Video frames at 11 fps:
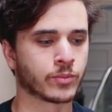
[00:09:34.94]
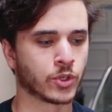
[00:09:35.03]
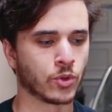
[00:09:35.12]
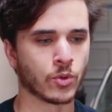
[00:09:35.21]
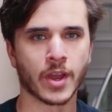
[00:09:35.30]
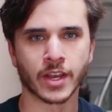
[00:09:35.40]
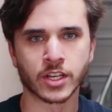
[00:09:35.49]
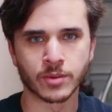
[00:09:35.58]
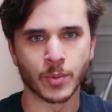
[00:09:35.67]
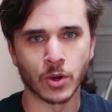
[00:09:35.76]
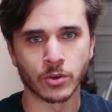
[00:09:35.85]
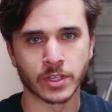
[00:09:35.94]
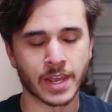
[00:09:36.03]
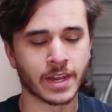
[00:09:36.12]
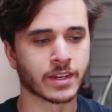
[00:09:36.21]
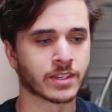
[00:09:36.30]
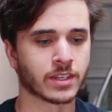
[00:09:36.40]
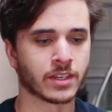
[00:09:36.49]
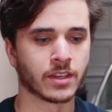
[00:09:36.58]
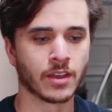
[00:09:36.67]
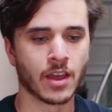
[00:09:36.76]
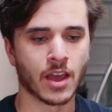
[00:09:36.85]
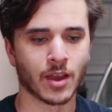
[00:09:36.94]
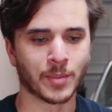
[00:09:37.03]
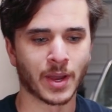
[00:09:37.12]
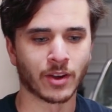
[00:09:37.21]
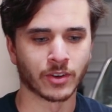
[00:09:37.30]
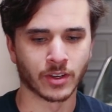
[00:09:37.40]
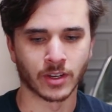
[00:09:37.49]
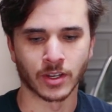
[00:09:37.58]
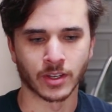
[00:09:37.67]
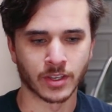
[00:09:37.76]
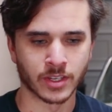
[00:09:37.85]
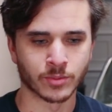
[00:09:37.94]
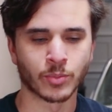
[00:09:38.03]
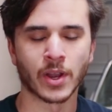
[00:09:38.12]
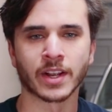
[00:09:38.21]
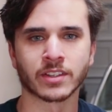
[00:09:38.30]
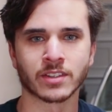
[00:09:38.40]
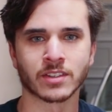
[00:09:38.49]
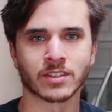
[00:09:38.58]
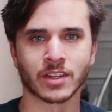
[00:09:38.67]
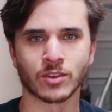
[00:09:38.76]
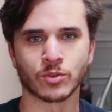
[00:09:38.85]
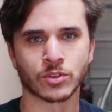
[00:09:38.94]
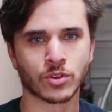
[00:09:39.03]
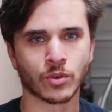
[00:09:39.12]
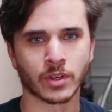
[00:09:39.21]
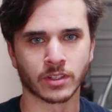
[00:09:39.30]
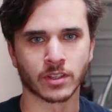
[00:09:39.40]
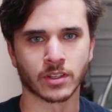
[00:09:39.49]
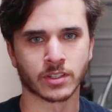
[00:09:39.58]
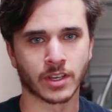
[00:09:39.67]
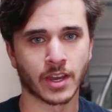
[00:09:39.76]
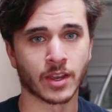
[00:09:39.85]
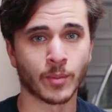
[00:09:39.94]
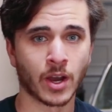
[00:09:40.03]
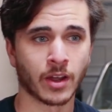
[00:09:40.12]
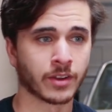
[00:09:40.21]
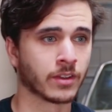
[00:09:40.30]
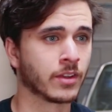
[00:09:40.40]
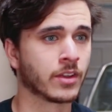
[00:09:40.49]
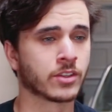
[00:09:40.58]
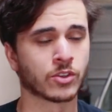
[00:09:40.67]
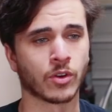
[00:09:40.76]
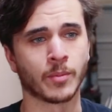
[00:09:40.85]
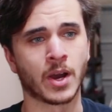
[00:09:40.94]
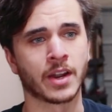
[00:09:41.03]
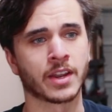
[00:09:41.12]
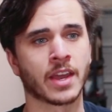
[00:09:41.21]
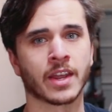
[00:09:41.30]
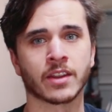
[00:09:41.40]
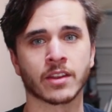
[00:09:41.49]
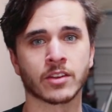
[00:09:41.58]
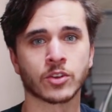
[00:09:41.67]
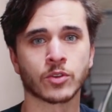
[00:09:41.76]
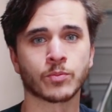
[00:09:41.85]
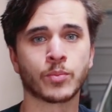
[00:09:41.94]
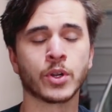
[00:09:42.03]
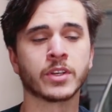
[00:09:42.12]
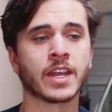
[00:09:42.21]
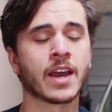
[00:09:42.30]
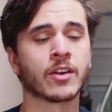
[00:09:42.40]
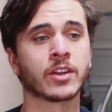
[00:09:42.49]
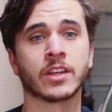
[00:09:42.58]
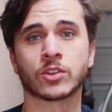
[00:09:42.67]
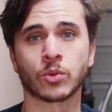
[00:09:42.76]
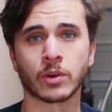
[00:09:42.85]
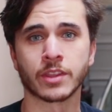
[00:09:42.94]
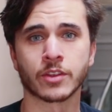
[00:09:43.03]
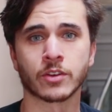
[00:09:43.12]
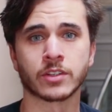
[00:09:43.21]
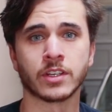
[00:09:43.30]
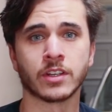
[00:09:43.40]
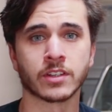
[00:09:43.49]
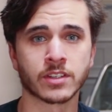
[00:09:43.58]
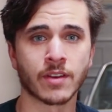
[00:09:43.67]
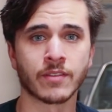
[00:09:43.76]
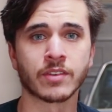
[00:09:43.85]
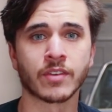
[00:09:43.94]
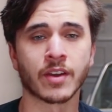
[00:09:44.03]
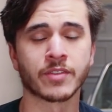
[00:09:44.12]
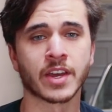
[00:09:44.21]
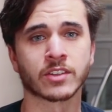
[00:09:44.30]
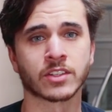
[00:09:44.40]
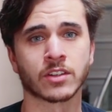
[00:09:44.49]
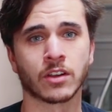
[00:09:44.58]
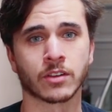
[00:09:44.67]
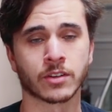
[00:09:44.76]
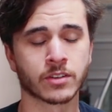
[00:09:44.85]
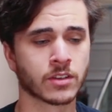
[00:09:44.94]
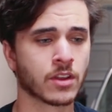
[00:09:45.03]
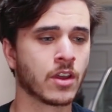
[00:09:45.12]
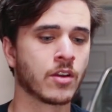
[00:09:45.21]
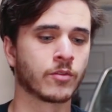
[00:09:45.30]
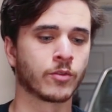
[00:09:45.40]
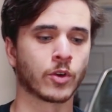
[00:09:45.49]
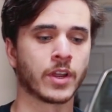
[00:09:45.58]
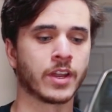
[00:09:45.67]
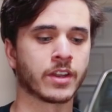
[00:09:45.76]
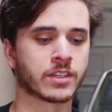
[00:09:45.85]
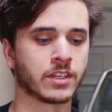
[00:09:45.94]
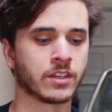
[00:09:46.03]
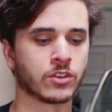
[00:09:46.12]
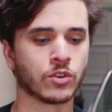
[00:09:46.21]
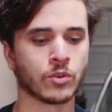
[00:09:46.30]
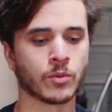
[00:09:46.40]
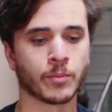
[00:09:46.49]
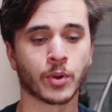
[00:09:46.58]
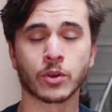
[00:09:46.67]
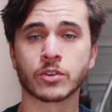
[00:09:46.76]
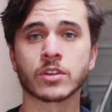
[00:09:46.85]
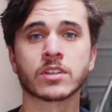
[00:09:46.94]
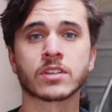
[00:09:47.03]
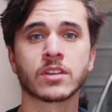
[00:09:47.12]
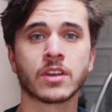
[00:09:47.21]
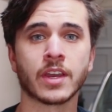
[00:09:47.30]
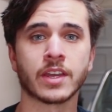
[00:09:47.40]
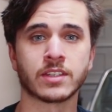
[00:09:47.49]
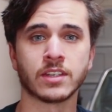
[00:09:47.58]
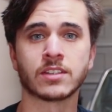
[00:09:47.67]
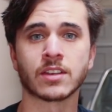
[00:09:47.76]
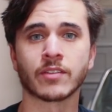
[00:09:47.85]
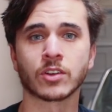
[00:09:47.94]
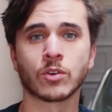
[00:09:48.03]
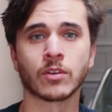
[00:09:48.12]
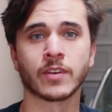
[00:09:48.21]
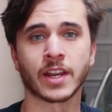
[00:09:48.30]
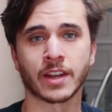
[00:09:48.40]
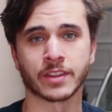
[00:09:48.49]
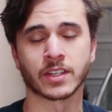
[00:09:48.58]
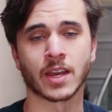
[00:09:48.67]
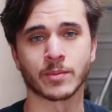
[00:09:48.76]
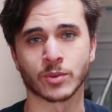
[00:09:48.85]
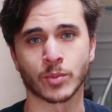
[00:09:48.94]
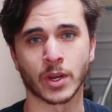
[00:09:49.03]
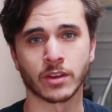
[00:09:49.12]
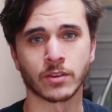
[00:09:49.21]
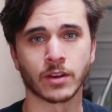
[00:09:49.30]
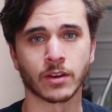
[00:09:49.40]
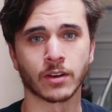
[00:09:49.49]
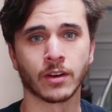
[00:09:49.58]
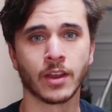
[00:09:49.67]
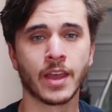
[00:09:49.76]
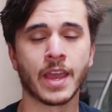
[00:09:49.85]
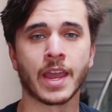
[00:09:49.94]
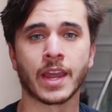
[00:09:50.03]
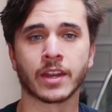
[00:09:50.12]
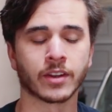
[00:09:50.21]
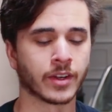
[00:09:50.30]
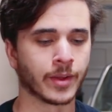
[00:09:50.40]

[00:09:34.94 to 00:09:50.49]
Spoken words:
to expose Hennessy about his practices that he was doing to this guy Ahmad. So Ahmad had put down in 2013 $75,000 for Hennessy to purchase a C7 Corvette. At the time it was a brand new car, and